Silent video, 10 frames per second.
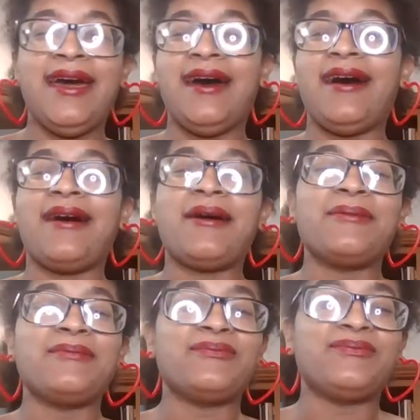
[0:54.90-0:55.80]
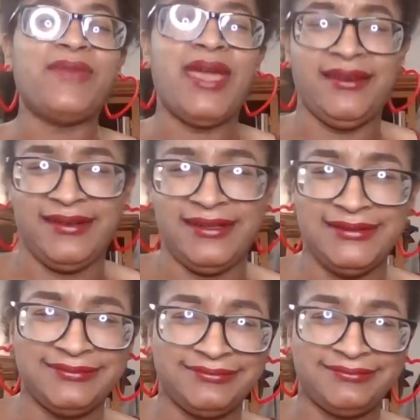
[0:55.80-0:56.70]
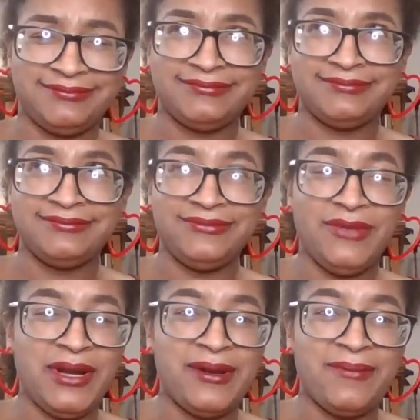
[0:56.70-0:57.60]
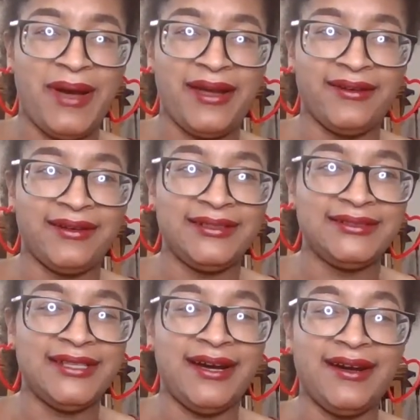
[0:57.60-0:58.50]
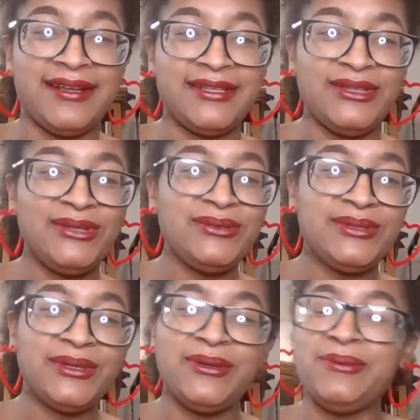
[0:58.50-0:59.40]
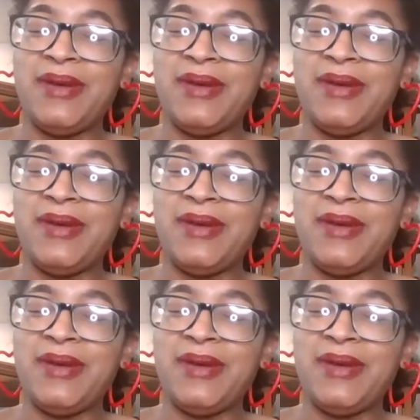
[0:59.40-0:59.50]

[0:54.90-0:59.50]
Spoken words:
And on where am I on YouTube,